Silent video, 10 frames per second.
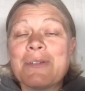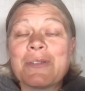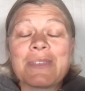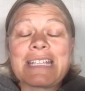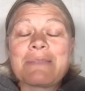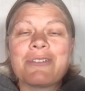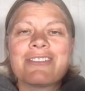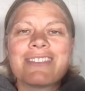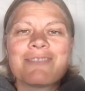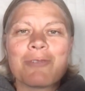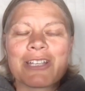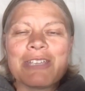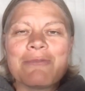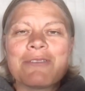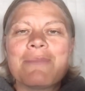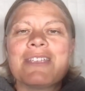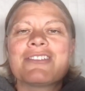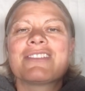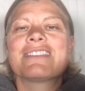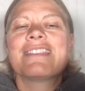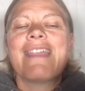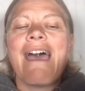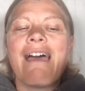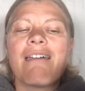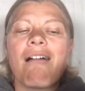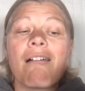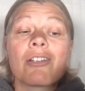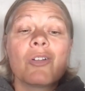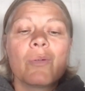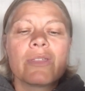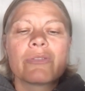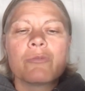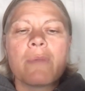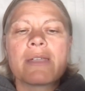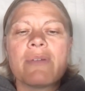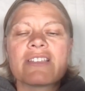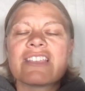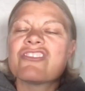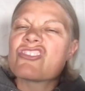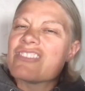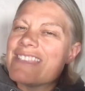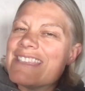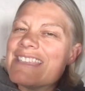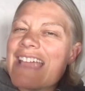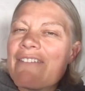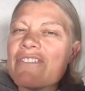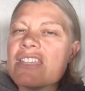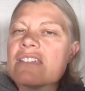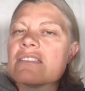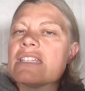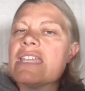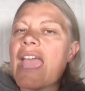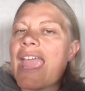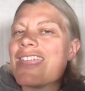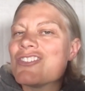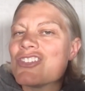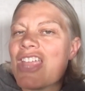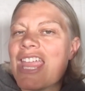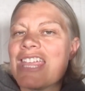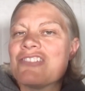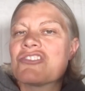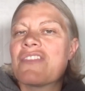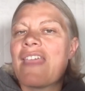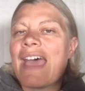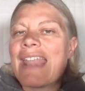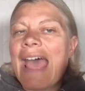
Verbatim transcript: My only experience is working with patients that are going through menopause, and there's definitely a change that